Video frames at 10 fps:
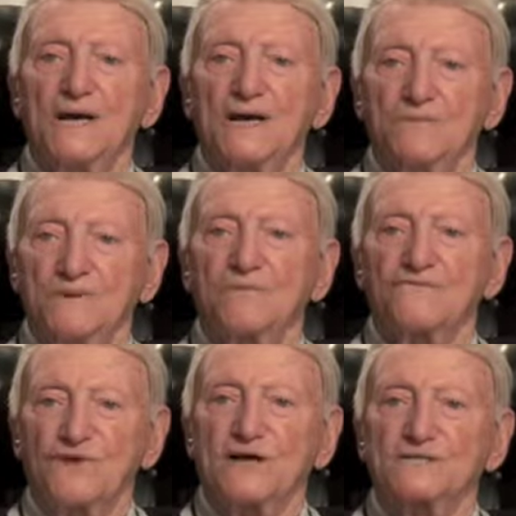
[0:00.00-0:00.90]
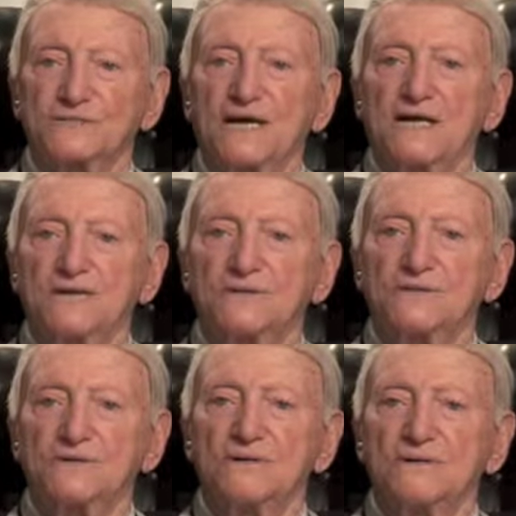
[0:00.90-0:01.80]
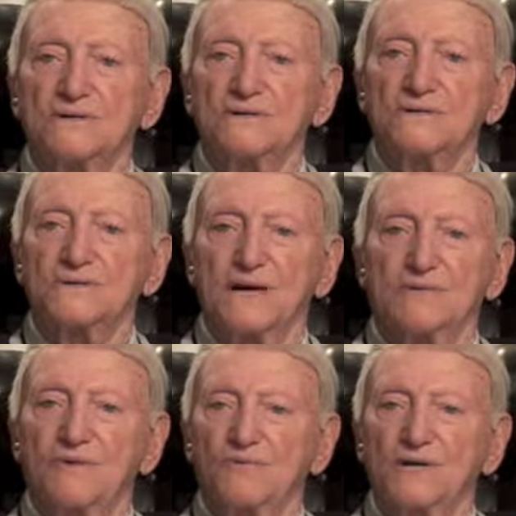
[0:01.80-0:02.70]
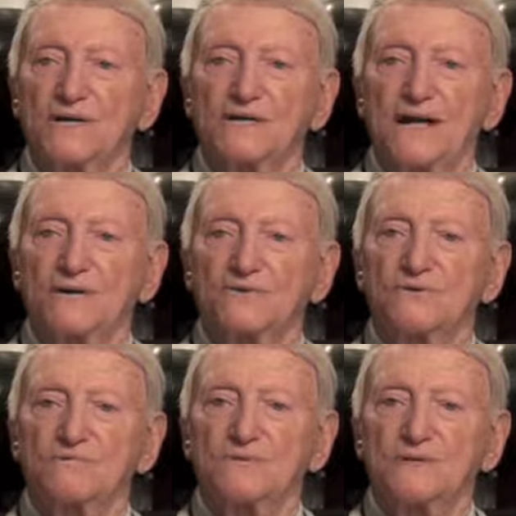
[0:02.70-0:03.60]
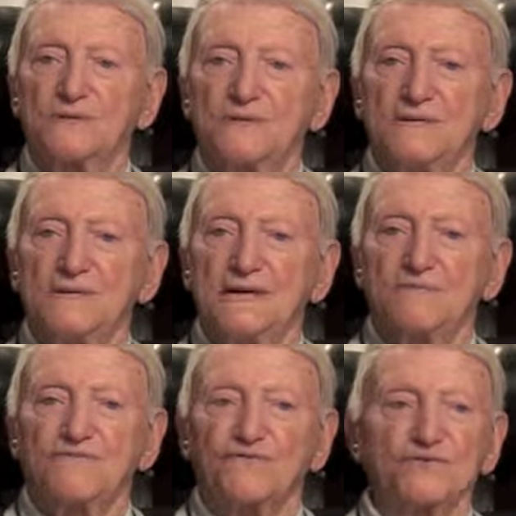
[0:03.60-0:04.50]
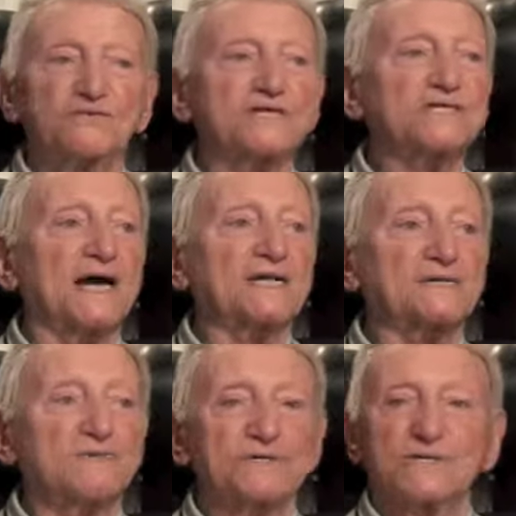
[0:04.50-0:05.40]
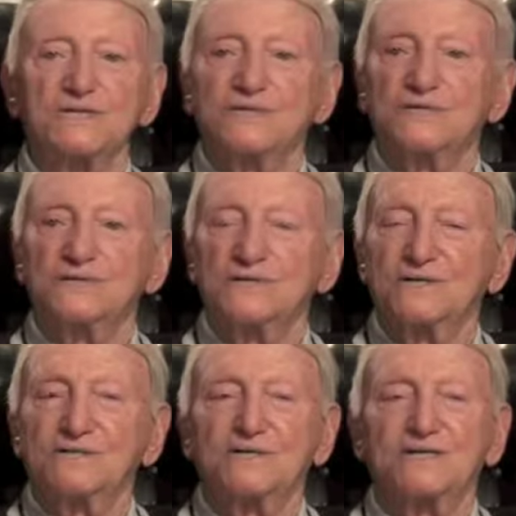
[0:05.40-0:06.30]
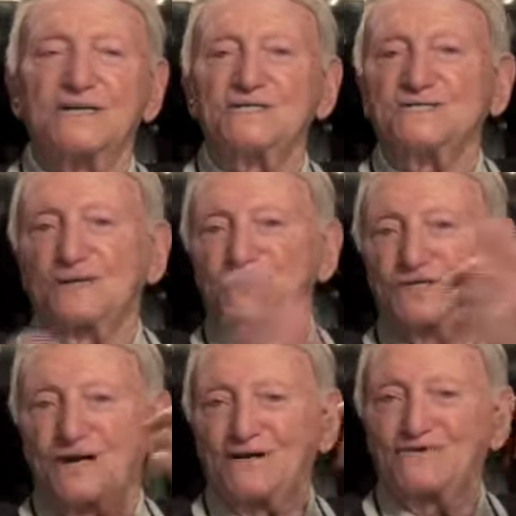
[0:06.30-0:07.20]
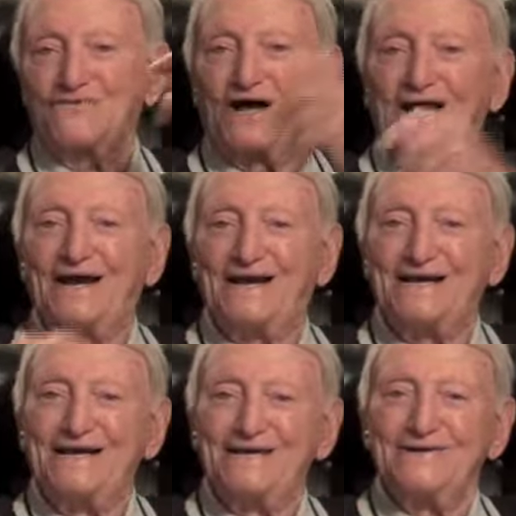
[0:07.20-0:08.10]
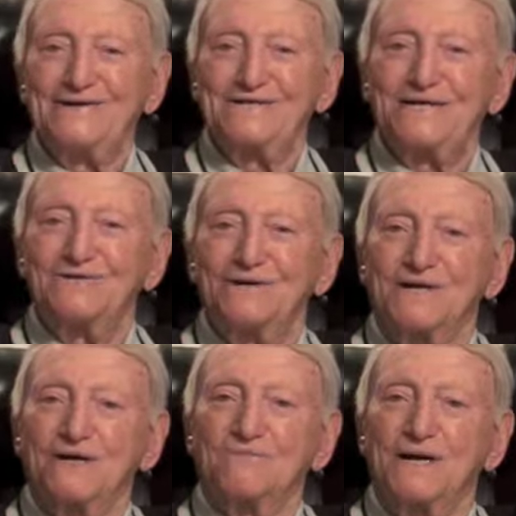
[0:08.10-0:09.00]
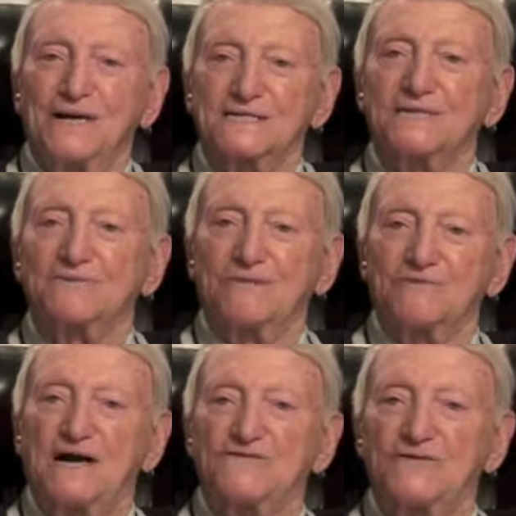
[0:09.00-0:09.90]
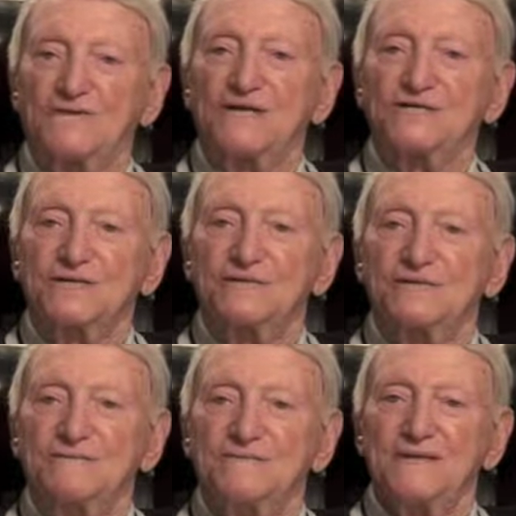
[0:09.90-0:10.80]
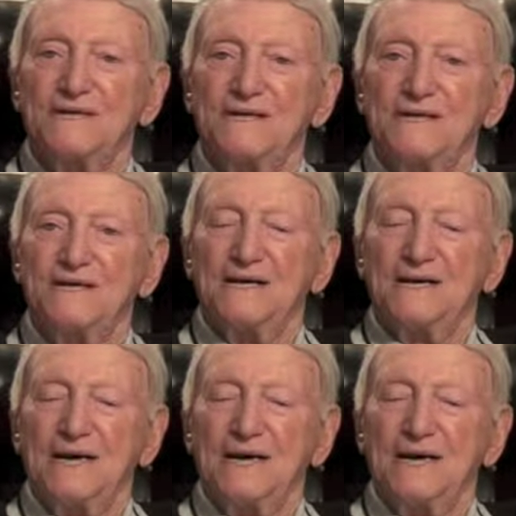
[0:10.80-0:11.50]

yeah, we were flying steady. Sure. Yeah. Oh yeah, we were leading that group. And we flew just like the, you see the, the the geese upstairs flying. Right, you see the way they go by. That's the, that was our formation. The formation.